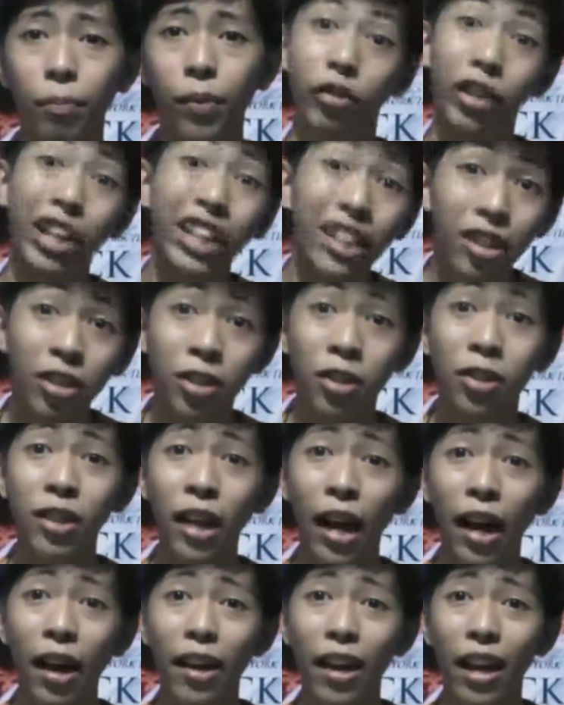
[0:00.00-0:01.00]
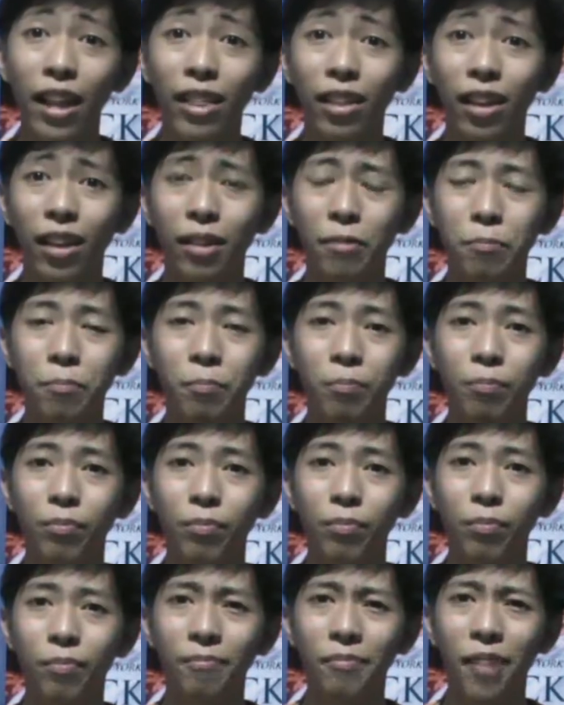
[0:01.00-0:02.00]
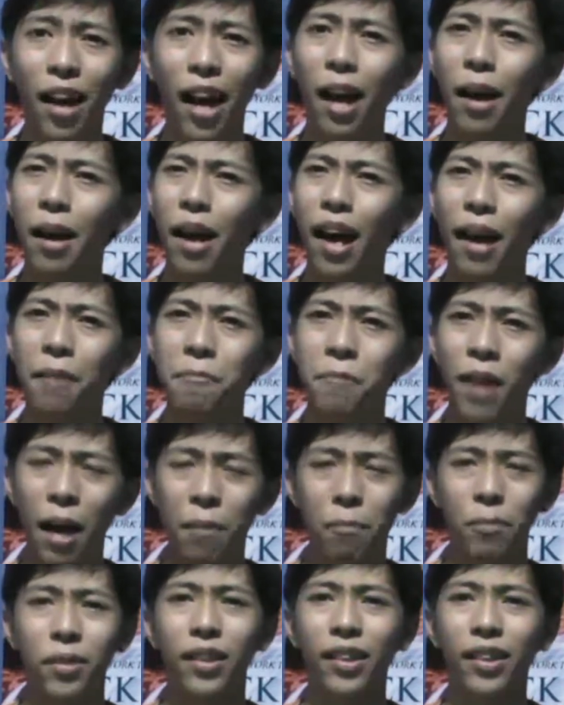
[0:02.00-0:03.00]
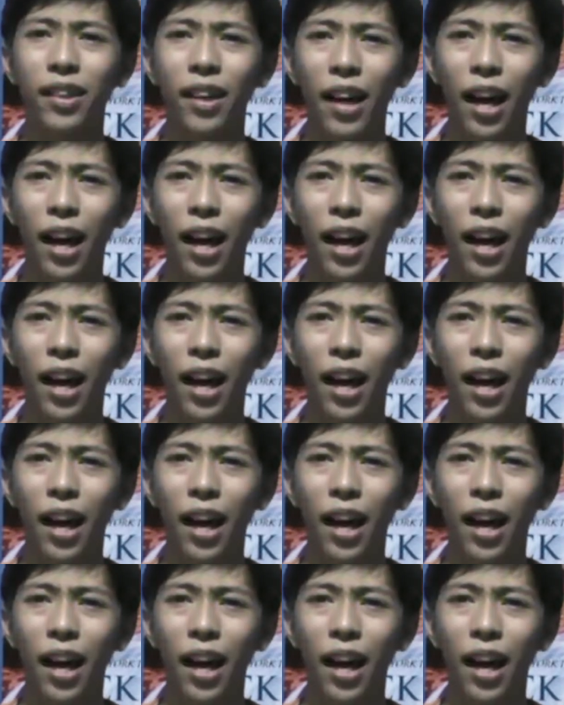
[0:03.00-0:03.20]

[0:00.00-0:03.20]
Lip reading: If he doesn't die and then I'm happy.